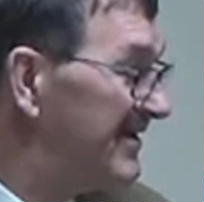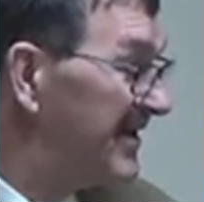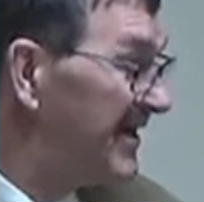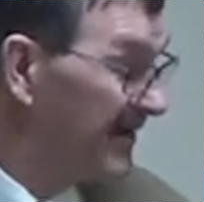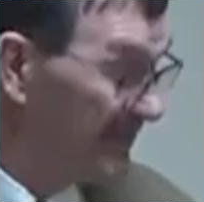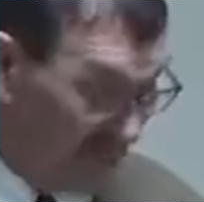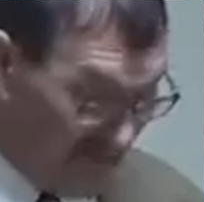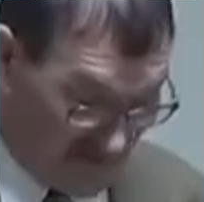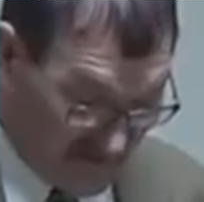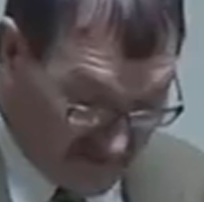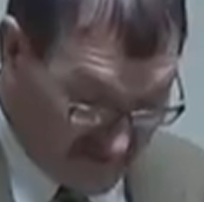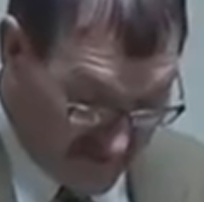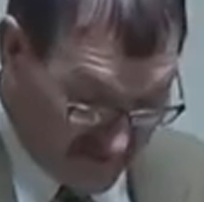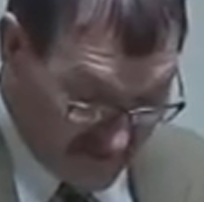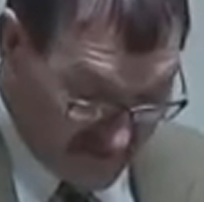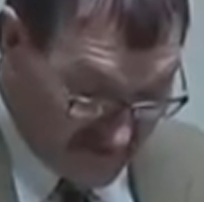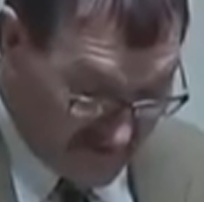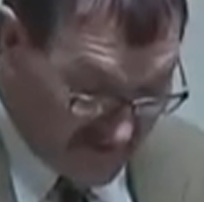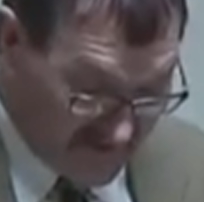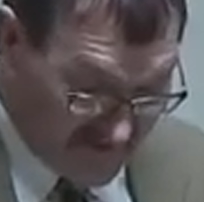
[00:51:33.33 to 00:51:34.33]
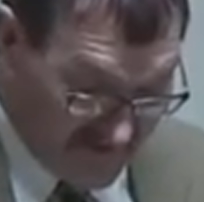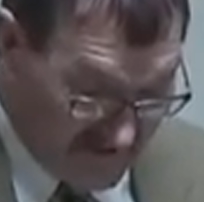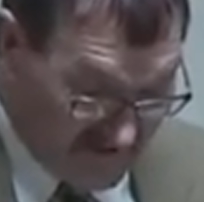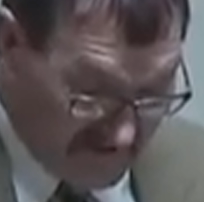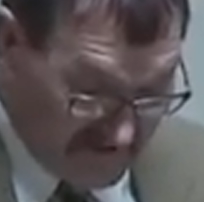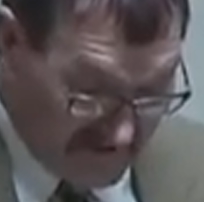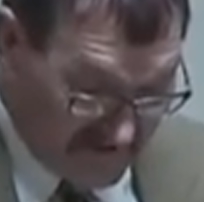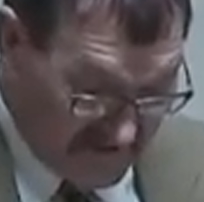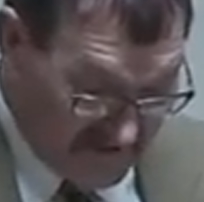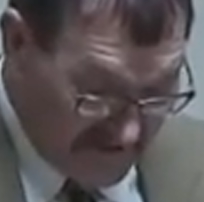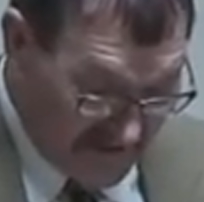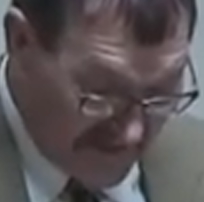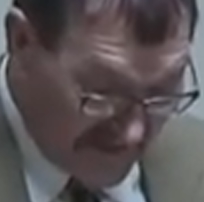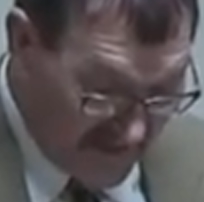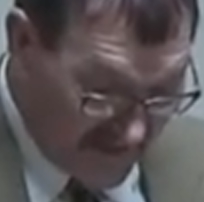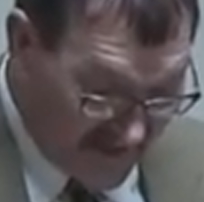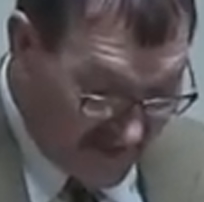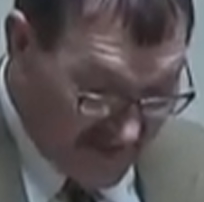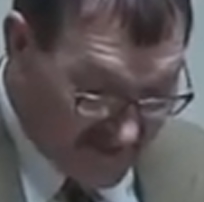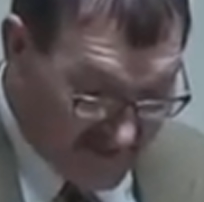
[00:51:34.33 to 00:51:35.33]
Paul says, I
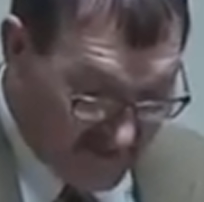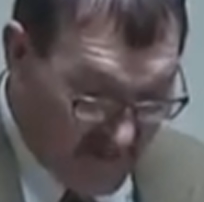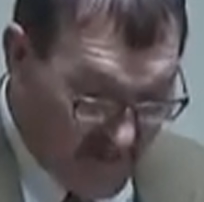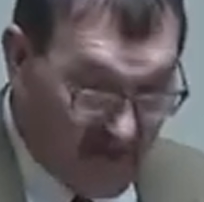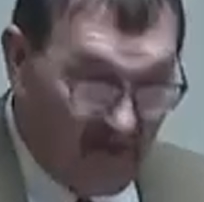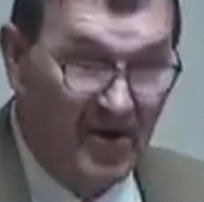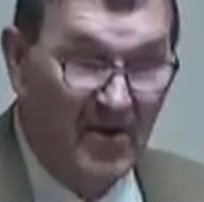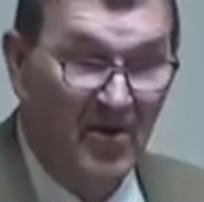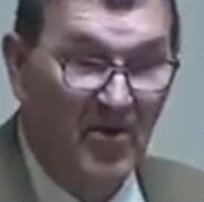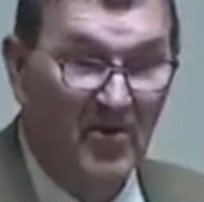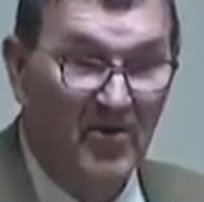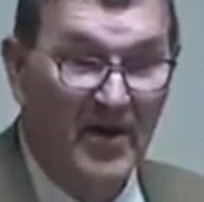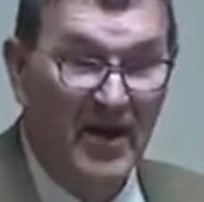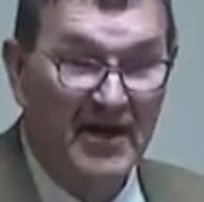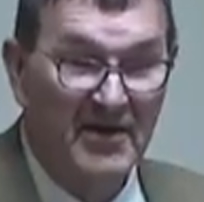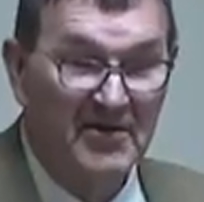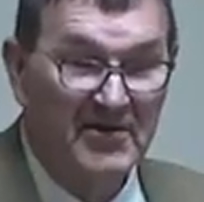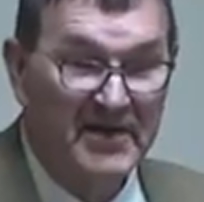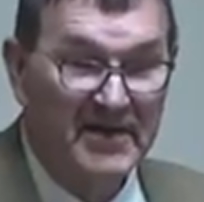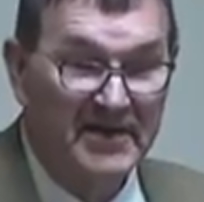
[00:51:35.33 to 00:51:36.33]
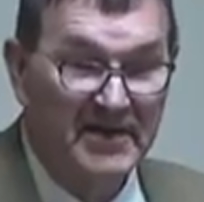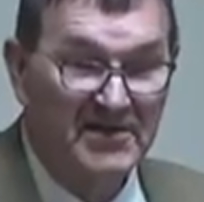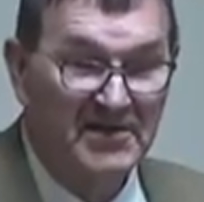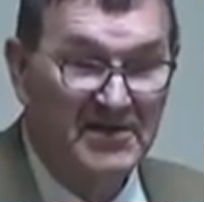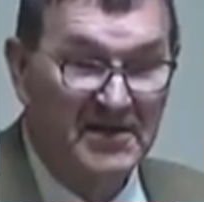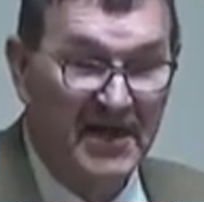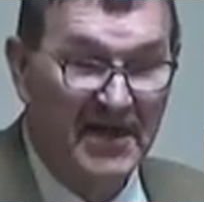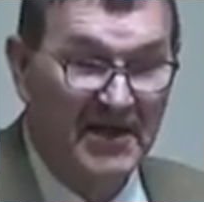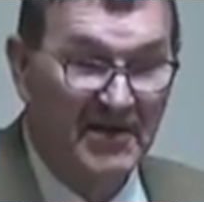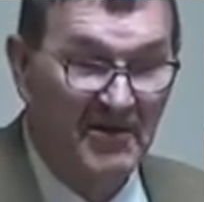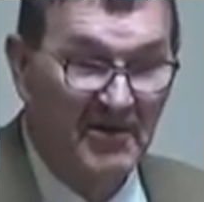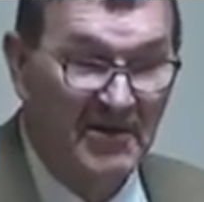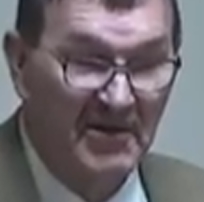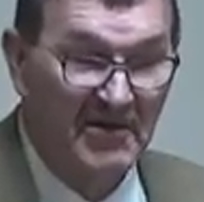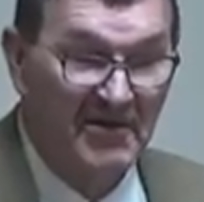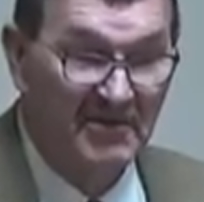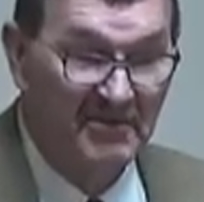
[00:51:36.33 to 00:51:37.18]
got the pure gold. I don't need the snake oil.